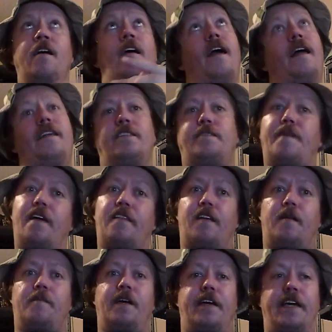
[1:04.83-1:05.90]
At least by the time
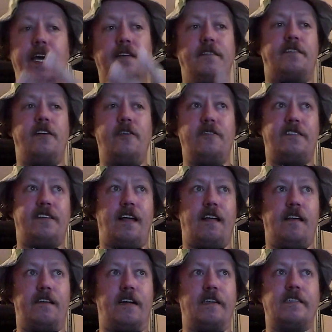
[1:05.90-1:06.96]
I get to
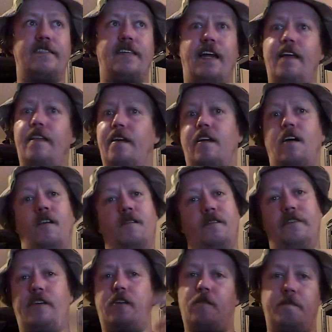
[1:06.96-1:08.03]
Celadon City, then
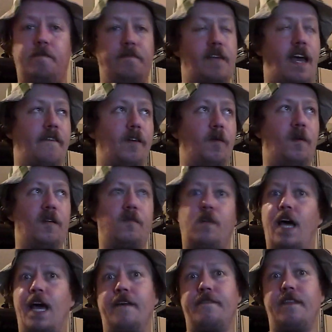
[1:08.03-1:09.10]
everyone will
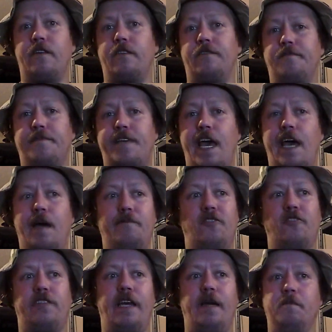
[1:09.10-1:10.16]
have their capture
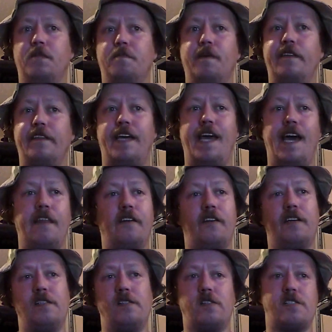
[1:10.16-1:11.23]
teams put together
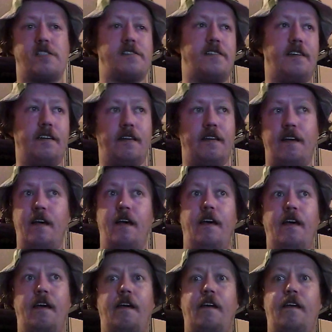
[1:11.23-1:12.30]
in order to
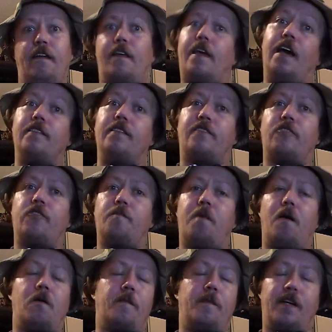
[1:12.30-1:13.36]
get certain
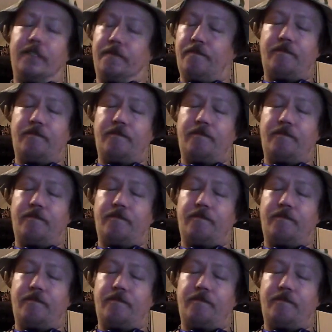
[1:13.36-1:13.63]
Pokemon.